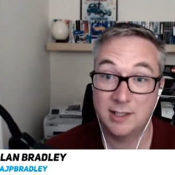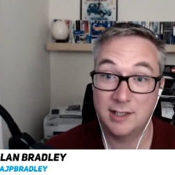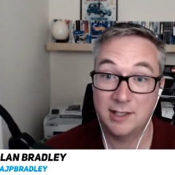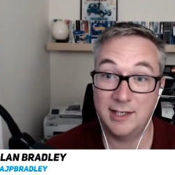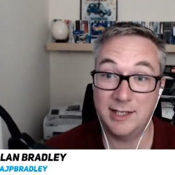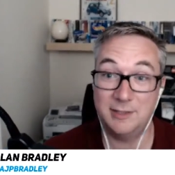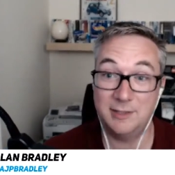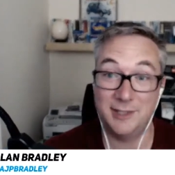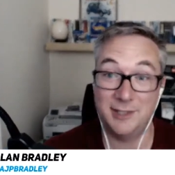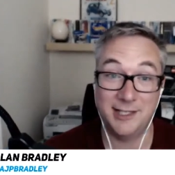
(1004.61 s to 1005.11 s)

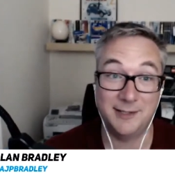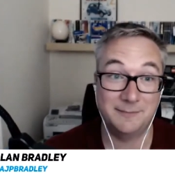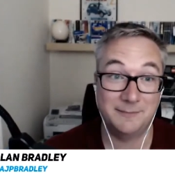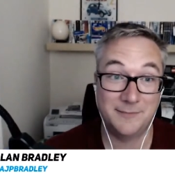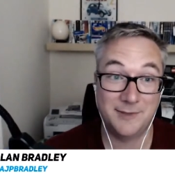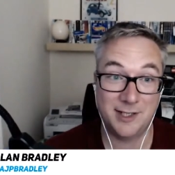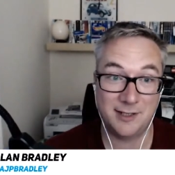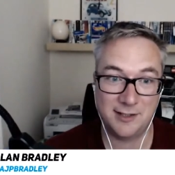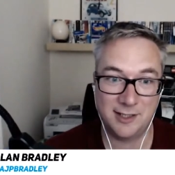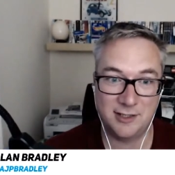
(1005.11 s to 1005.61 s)
Anyway,
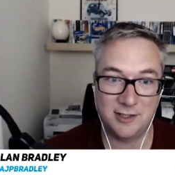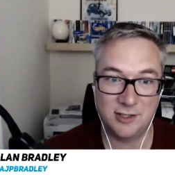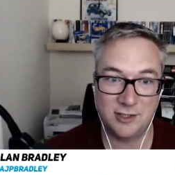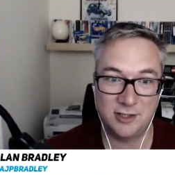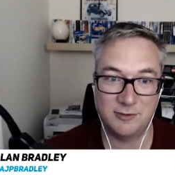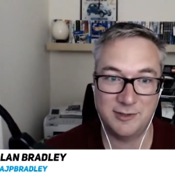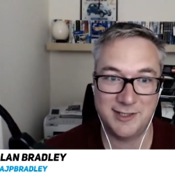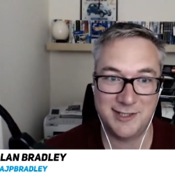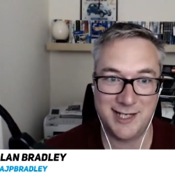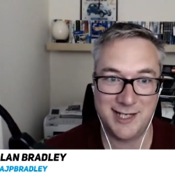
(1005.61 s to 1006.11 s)
nothing to do
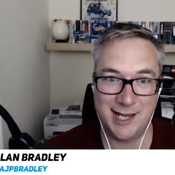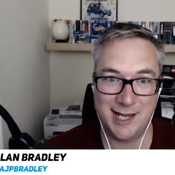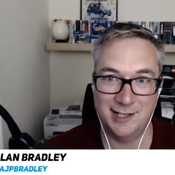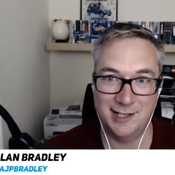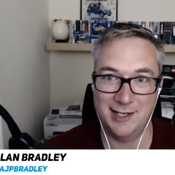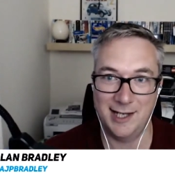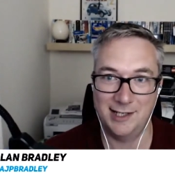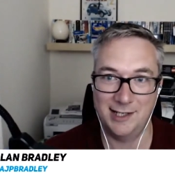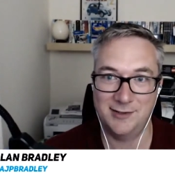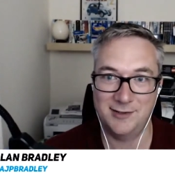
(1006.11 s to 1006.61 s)
with tech
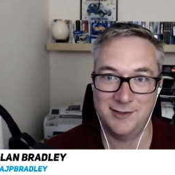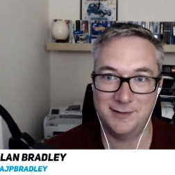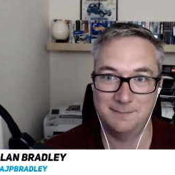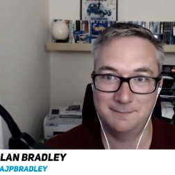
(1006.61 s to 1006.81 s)
next.